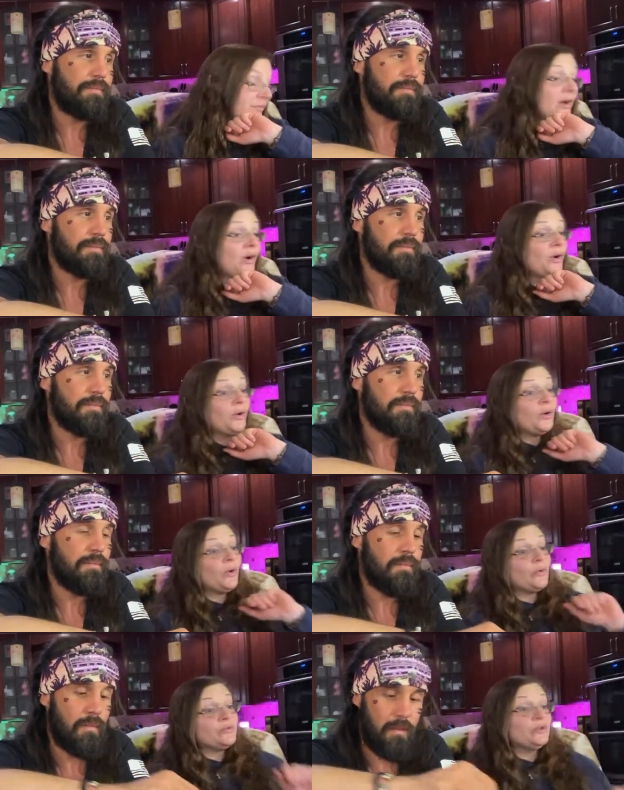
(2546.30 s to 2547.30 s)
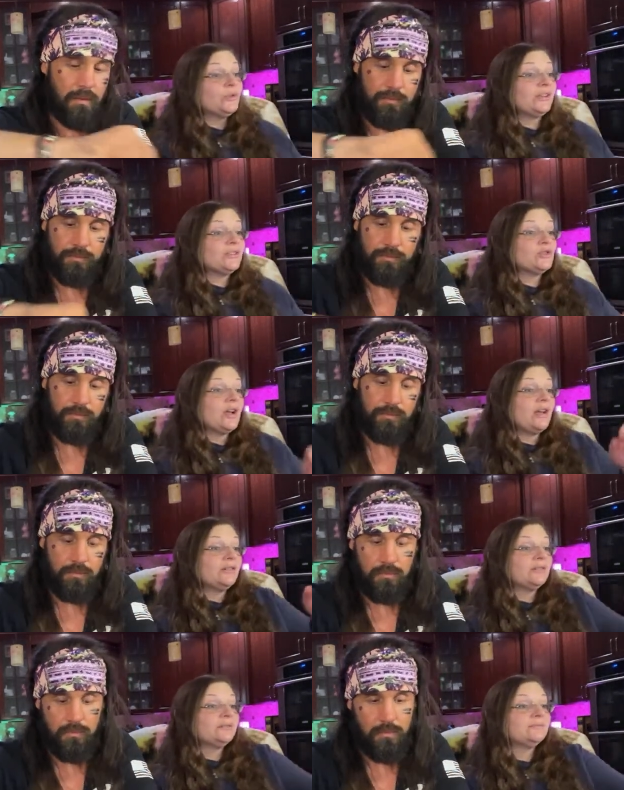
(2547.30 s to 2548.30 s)
Speaker 1: Oh, Julia
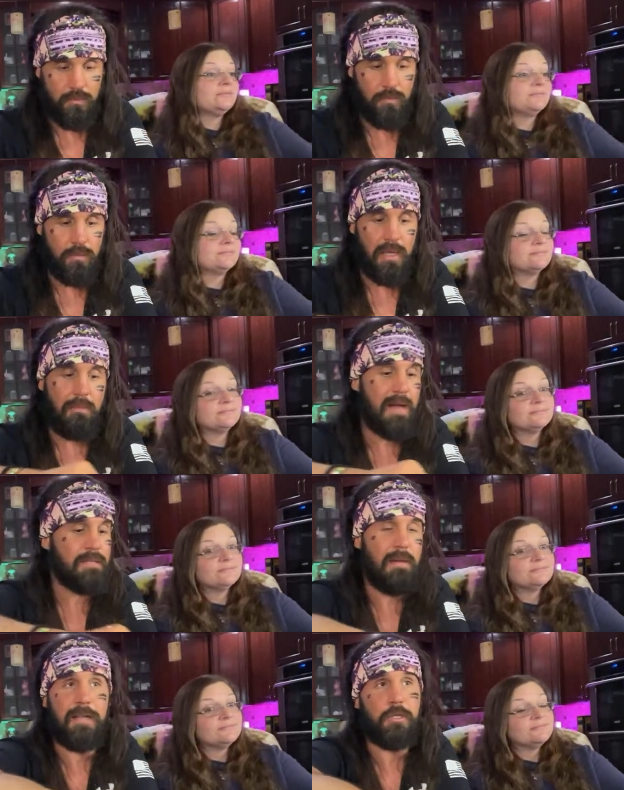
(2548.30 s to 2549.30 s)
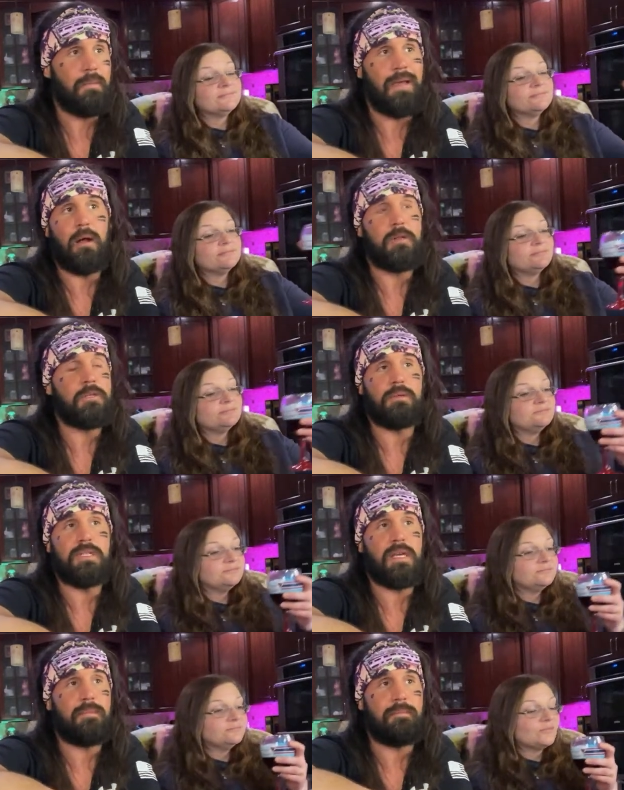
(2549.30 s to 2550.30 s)
Child.
Speaker 2: Yeah, mine's Macho Man,
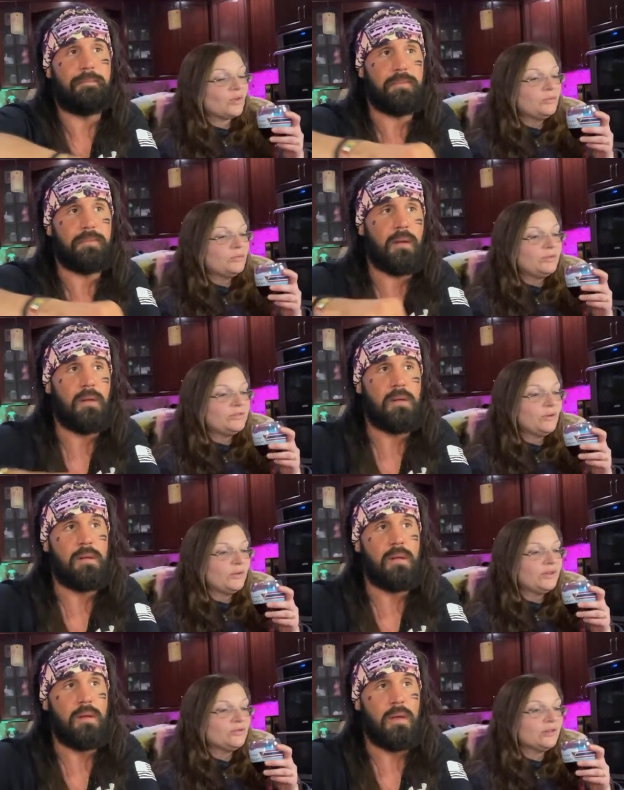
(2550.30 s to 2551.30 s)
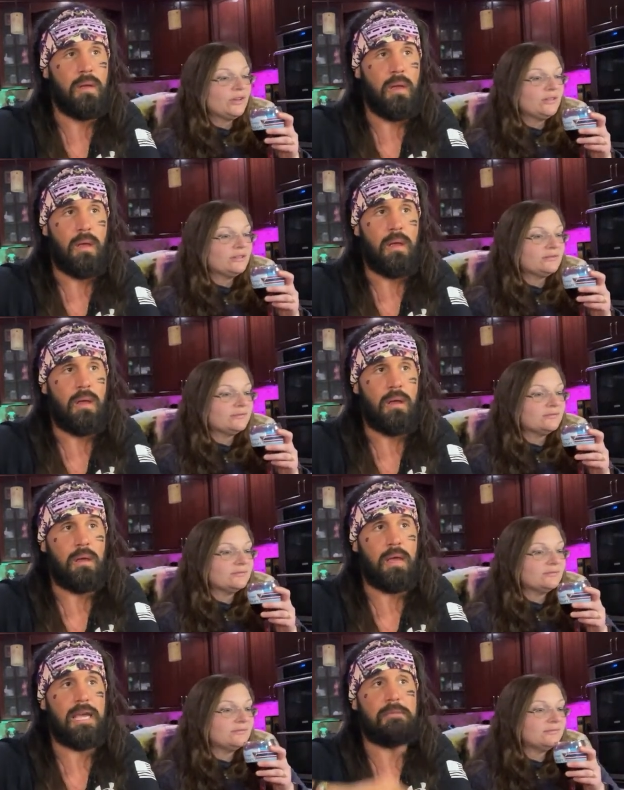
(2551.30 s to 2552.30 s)
100%.
Speaker 1: We would totally drink.
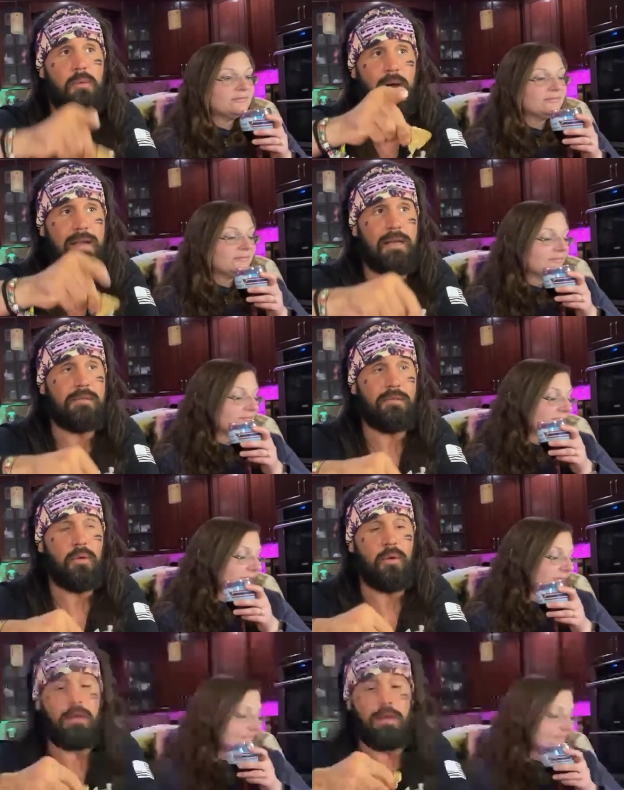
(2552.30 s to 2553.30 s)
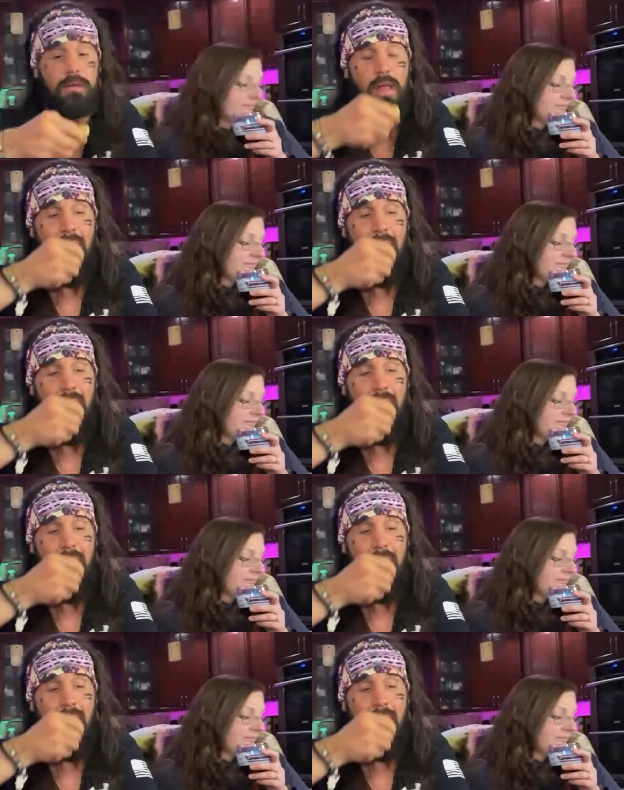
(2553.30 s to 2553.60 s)
Speaker 2: Amy Winehouse with Courtland.